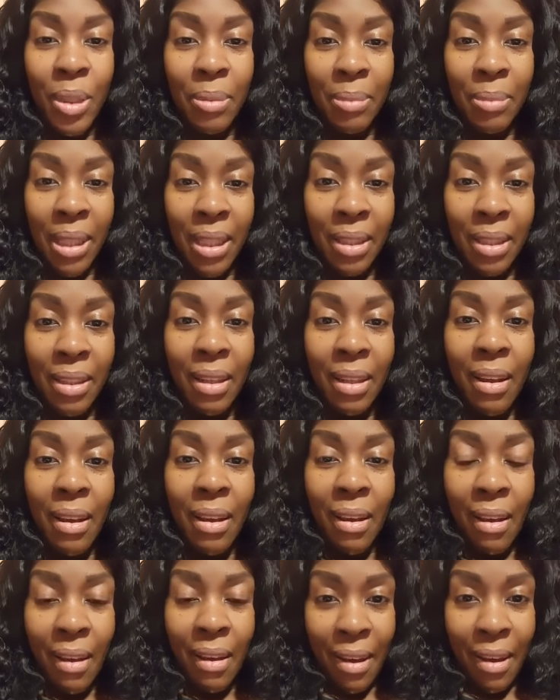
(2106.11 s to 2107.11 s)
We meet
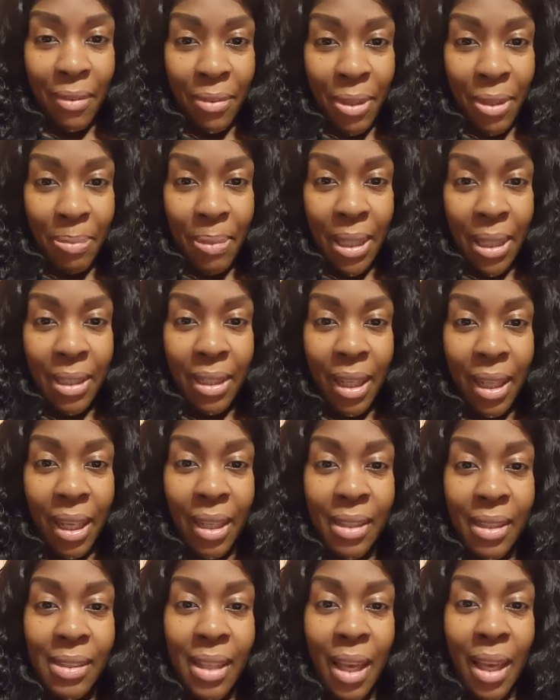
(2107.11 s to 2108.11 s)
every
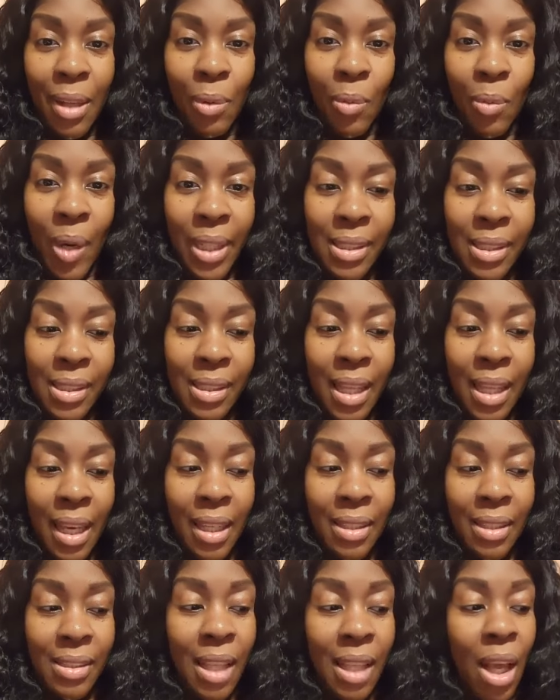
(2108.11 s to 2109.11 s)
Mondays and
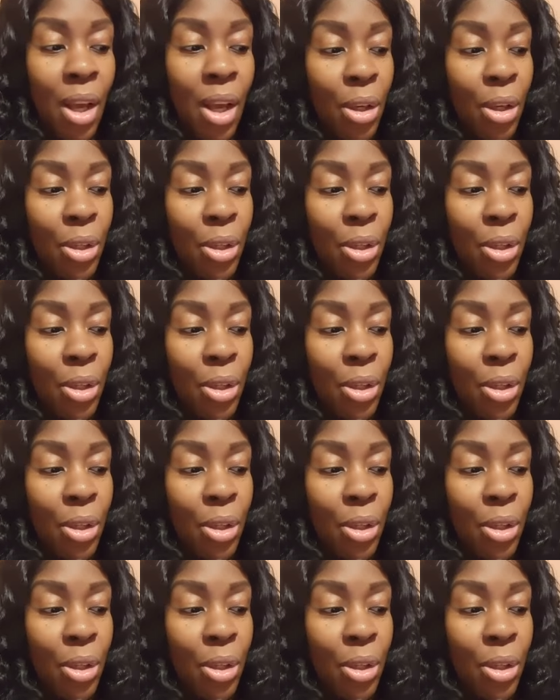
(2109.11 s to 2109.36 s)
Wednesdays.